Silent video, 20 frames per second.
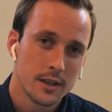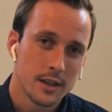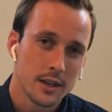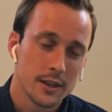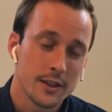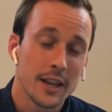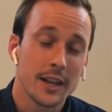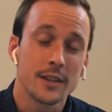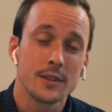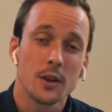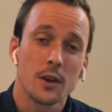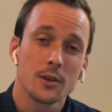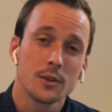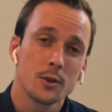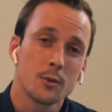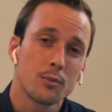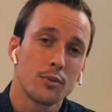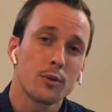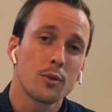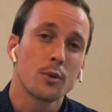and that he's
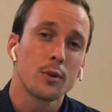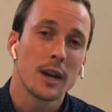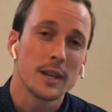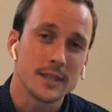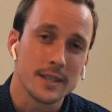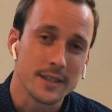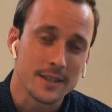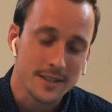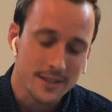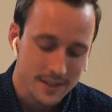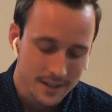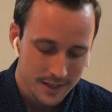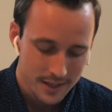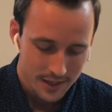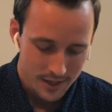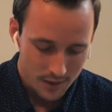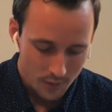also present